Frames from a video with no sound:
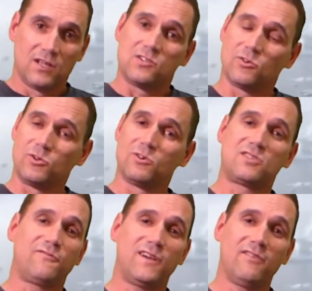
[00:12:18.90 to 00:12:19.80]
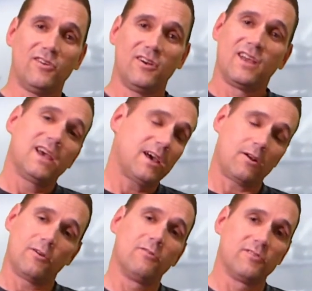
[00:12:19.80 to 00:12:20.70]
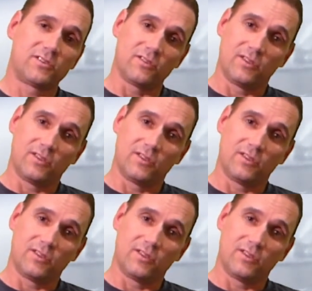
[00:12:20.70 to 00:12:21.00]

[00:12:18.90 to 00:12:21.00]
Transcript: So do us a favor, head on over to